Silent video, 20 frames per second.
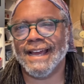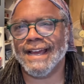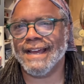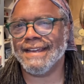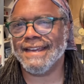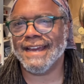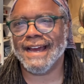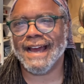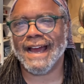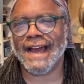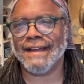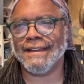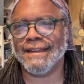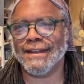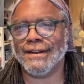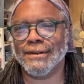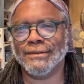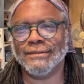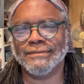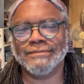Uh, yeah, uh,
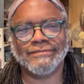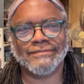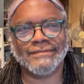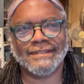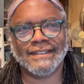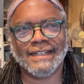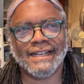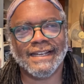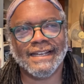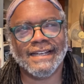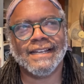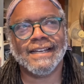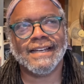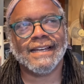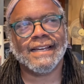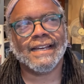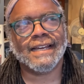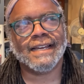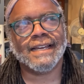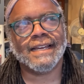you know,
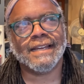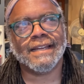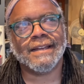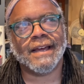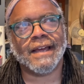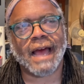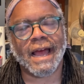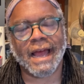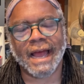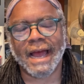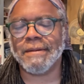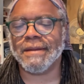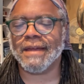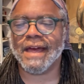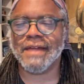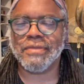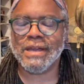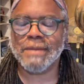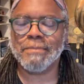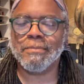I,
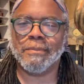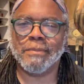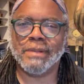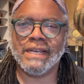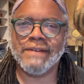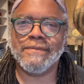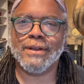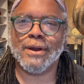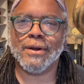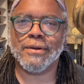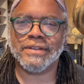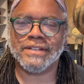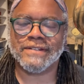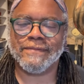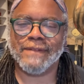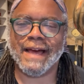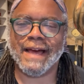I think believing the earth is